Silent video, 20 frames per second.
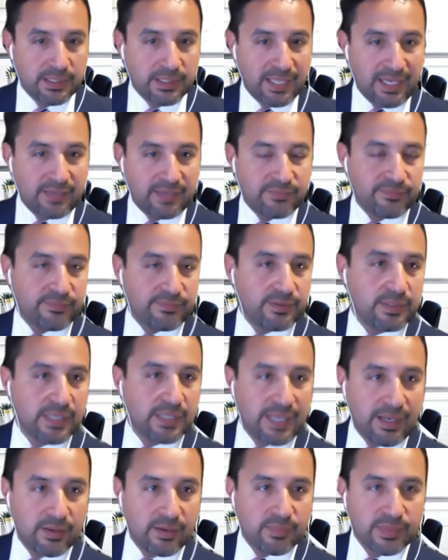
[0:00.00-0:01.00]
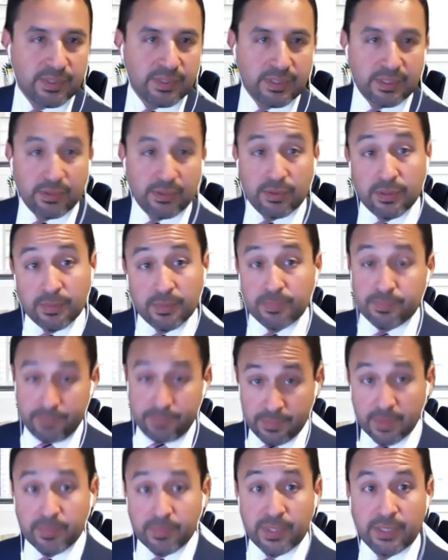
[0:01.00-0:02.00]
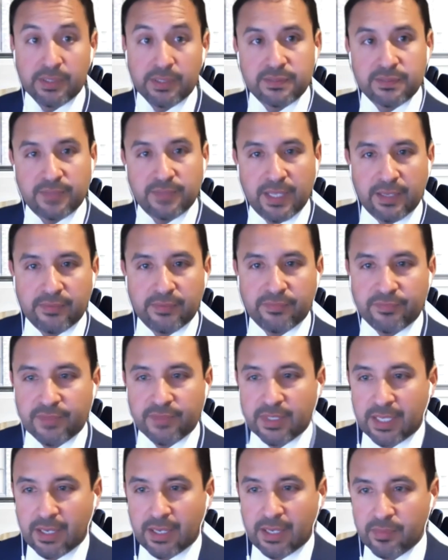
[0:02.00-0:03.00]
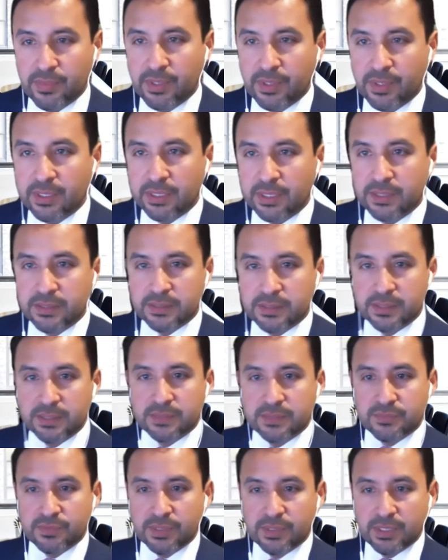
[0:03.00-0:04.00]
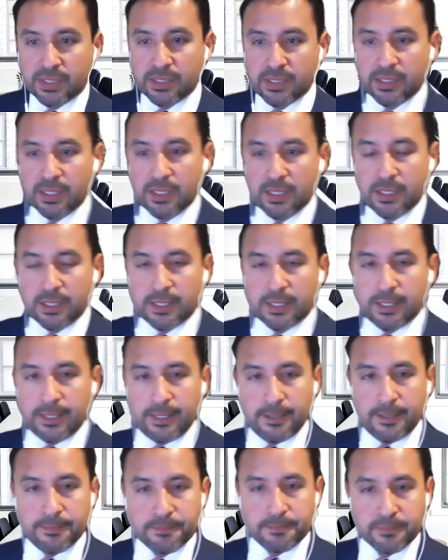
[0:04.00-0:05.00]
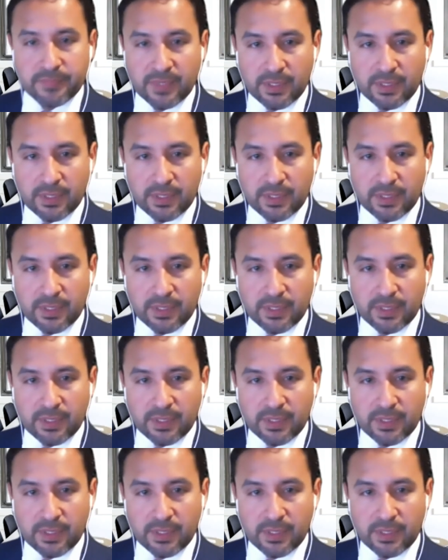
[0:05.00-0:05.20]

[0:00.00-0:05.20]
Lack of accountability, or the appearance of lack of accountability, is really harmful